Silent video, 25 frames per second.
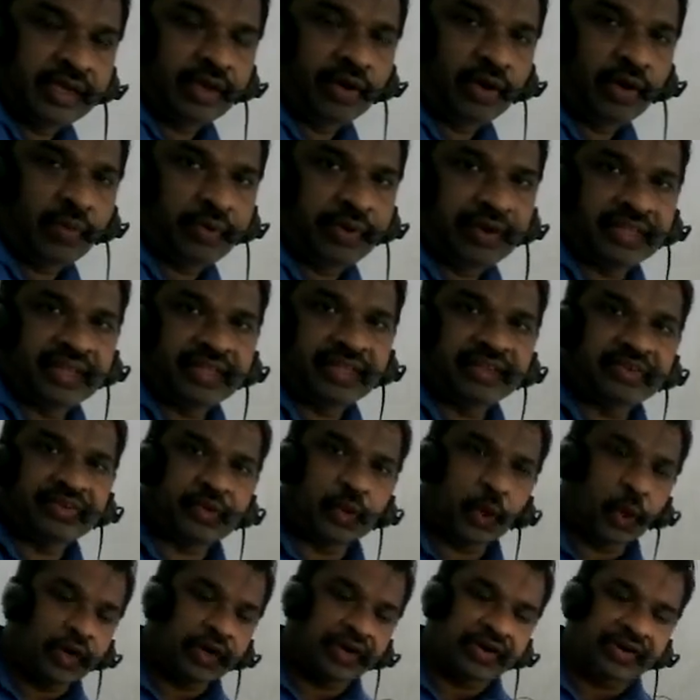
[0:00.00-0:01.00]
You know, within the
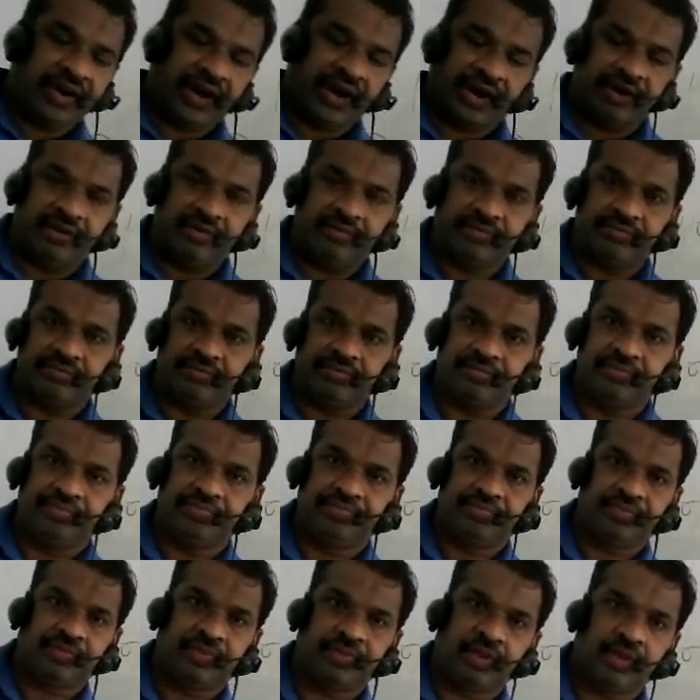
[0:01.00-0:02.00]
short run,
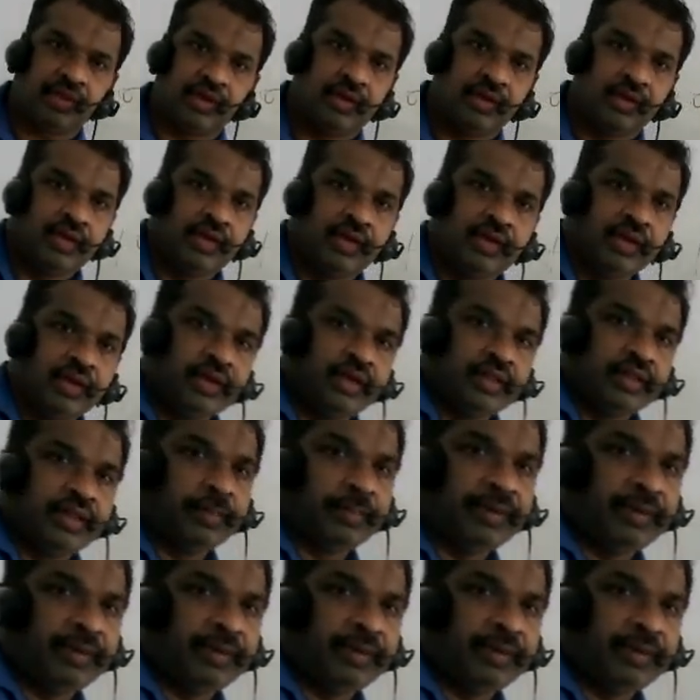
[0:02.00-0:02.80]
the